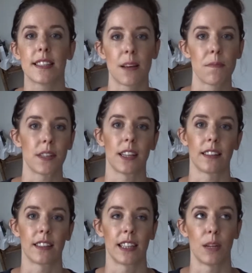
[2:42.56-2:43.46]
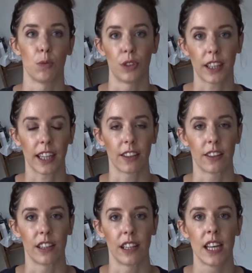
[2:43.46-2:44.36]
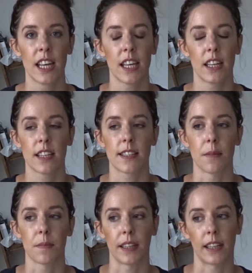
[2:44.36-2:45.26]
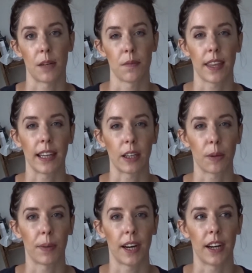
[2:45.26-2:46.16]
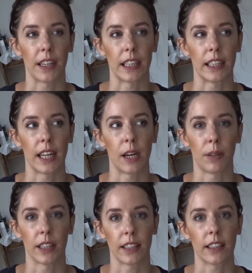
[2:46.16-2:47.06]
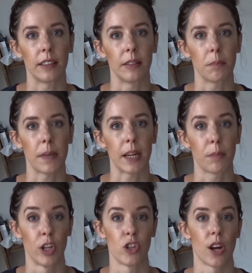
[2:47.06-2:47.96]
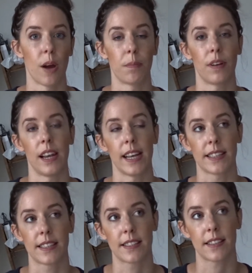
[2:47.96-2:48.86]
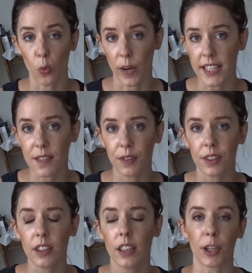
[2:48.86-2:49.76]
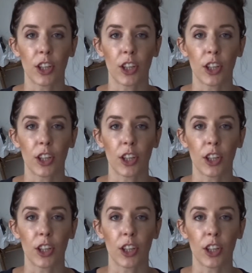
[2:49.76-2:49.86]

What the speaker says: something that I am working on, something that I'm thinking about, and how I can make my job less wasteful. But you